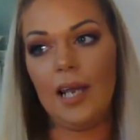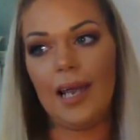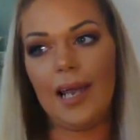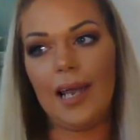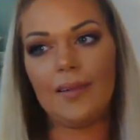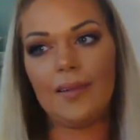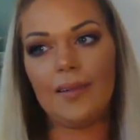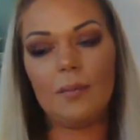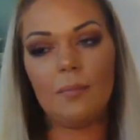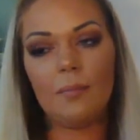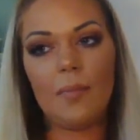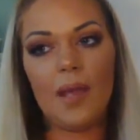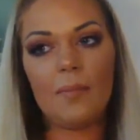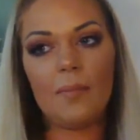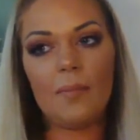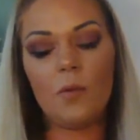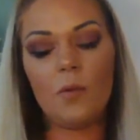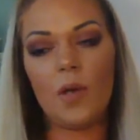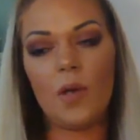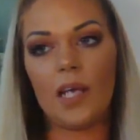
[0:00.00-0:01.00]
and then
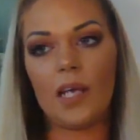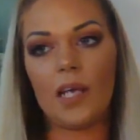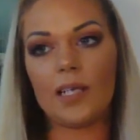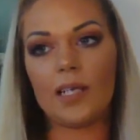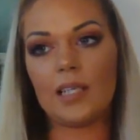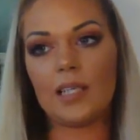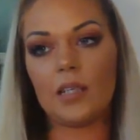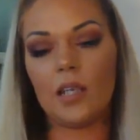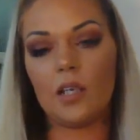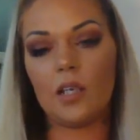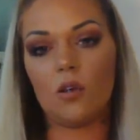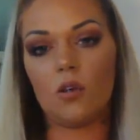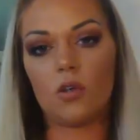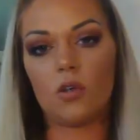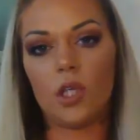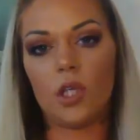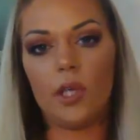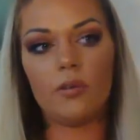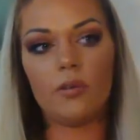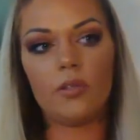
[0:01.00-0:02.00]
maybe when it gets a little
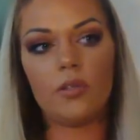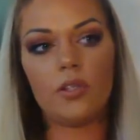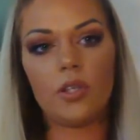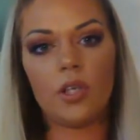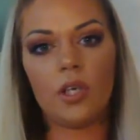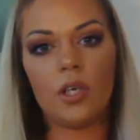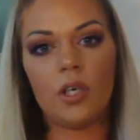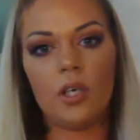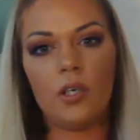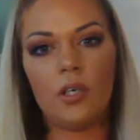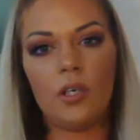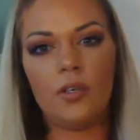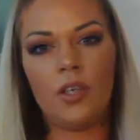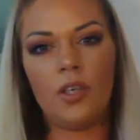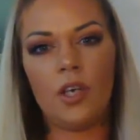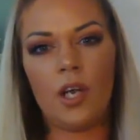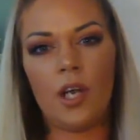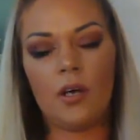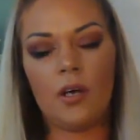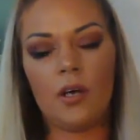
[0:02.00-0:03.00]
closer,
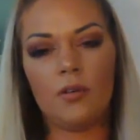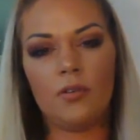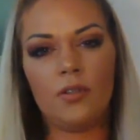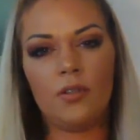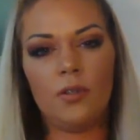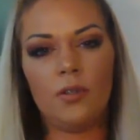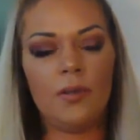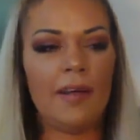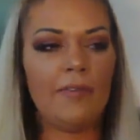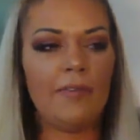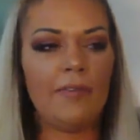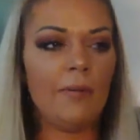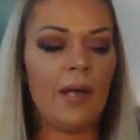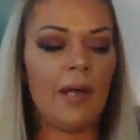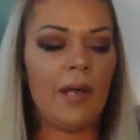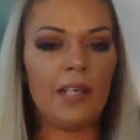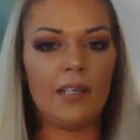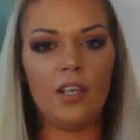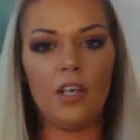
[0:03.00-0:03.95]
you know, do everybody,